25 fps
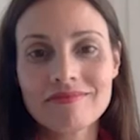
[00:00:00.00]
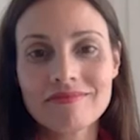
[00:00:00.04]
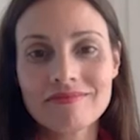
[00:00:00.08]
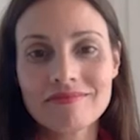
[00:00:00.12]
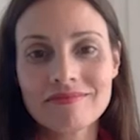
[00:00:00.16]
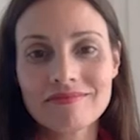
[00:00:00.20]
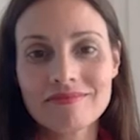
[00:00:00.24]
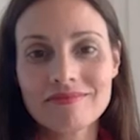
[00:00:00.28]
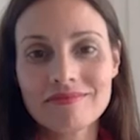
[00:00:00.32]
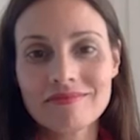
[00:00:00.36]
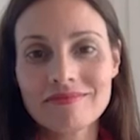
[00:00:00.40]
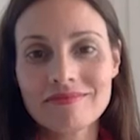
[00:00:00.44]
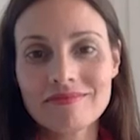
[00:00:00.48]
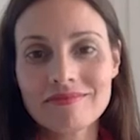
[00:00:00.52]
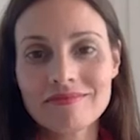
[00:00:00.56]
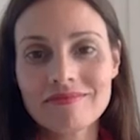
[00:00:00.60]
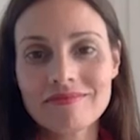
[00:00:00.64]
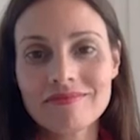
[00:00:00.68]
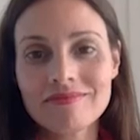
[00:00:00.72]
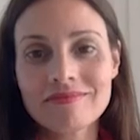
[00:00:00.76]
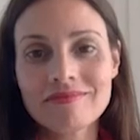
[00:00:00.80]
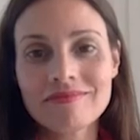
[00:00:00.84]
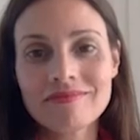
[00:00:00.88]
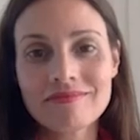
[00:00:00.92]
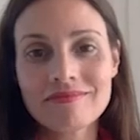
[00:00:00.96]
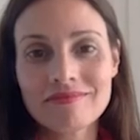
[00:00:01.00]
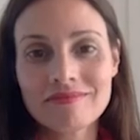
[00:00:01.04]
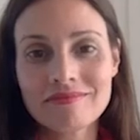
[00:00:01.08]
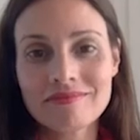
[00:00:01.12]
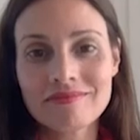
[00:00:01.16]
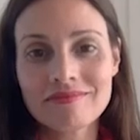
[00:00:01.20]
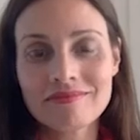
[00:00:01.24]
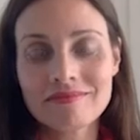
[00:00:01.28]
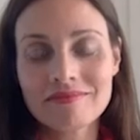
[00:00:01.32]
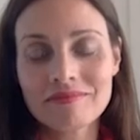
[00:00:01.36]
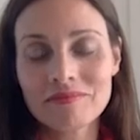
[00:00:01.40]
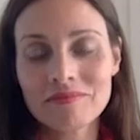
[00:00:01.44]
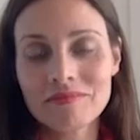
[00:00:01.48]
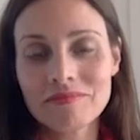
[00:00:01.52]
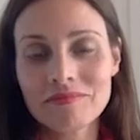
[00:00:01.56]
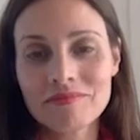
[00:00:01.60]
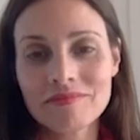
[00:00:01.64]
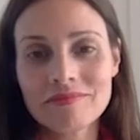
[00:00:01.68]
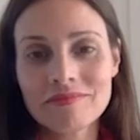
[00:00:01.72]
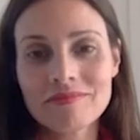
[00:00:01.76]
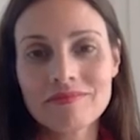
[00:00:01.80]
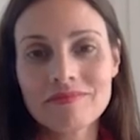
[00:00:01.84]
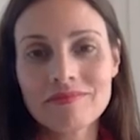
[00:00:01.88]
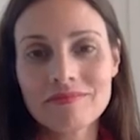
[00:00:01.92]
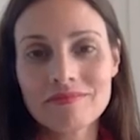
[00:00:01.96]

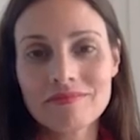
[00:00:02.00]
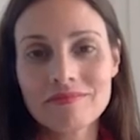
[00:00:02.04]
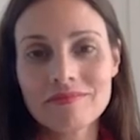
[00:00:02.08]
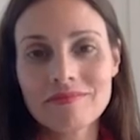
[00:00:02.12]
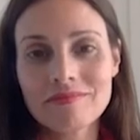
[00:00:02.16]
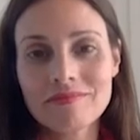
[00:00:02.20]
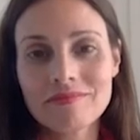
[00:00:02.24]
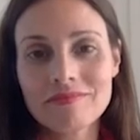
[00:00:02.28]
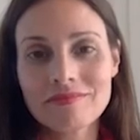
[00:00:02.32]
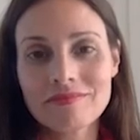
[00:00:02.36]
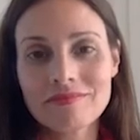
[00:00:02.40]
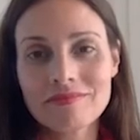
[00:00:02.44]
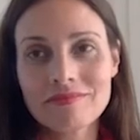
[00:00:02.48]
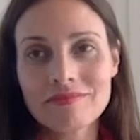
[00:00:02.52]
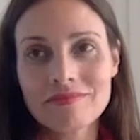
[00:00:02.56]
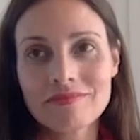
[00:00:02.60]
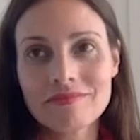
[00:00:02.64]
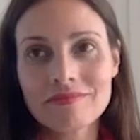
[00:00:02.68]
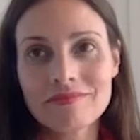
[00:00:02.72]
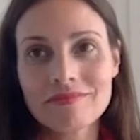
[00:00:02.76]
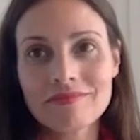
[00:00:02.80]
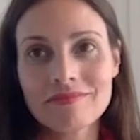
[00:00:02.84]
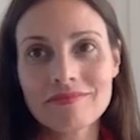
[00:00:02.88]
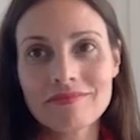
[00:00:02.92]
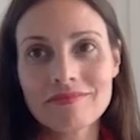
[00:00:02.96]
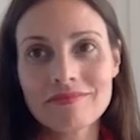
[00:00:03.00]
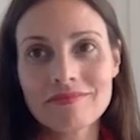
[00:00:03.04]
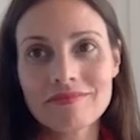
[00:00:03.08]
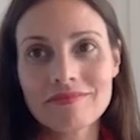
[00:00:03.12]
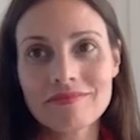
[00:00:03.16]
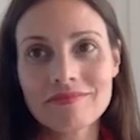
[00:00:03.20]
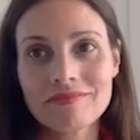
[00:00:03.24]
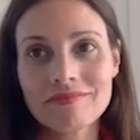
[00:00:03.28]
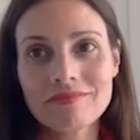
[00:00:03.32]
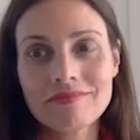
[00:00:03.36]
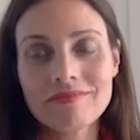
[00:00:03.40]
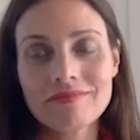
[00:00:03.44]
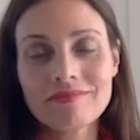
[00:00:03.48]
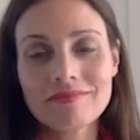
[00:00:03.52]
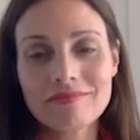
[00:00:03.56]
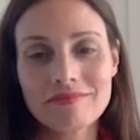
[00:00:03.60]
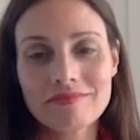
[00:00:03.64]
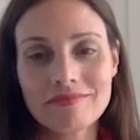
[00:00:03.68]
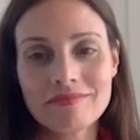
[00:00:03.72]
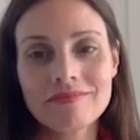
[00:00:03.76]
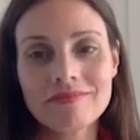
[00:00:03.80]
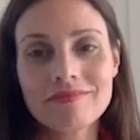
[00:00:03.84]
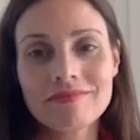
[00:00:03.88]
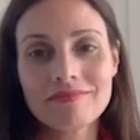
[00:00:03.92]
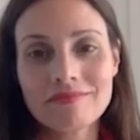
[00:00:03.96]

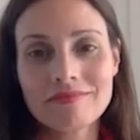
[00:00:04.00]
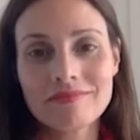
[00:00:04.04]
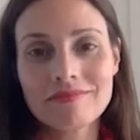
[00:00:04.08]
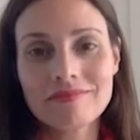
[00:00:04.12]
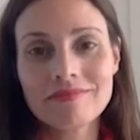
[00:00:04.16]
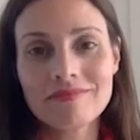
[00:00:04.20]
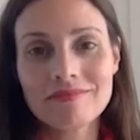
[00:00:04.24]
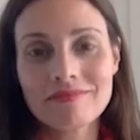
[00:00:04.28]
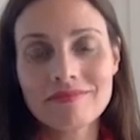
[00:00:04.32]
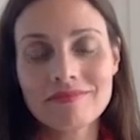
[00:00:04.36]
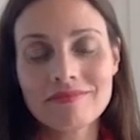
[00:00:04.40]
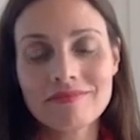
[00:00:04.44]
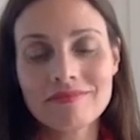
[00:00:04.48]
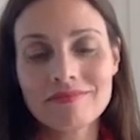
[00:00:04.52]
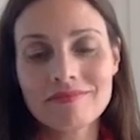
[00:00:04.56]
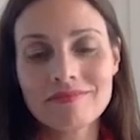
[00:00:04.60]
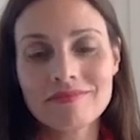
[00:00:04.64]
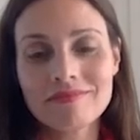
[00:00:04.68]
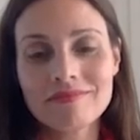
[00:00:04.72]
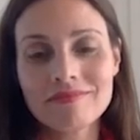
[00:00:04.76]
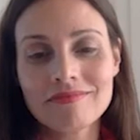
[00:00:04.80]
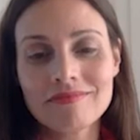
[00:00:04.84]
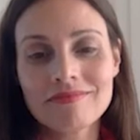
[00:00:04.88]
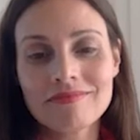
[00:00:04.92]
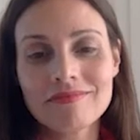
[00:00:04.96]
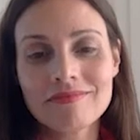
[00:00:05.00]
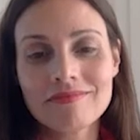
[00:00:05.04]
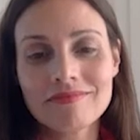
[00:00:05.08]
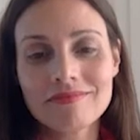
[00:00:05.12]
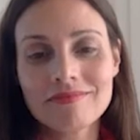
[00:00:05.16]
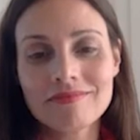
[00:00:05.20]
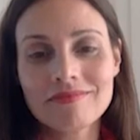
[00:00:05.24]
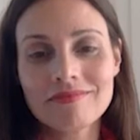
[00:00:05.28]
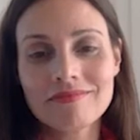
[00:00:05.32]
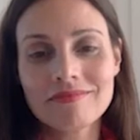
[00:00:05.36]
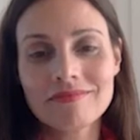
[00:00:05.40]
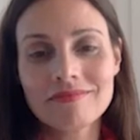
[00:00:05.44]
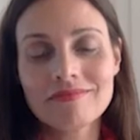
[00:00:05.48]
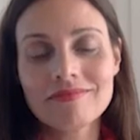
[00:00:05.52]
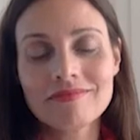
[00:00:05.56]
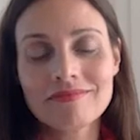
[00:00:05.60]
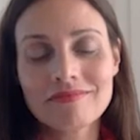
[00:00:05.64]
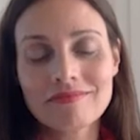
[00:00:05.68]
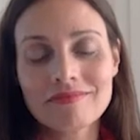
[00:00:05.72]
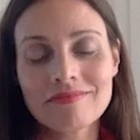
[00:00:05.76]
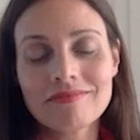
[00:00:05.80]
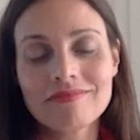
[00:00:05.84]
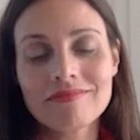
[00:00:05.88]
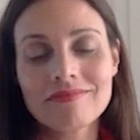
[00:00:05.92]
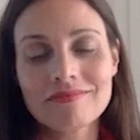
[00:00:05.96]

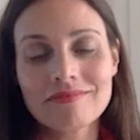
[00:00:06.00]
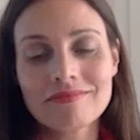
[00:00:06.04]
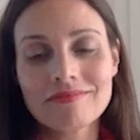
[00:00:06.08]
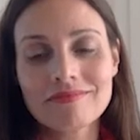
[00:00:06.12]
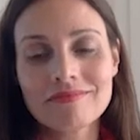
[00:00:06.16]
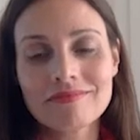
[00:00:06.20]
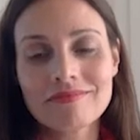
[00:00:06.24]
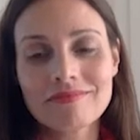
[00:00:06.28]
This person isn't speaking.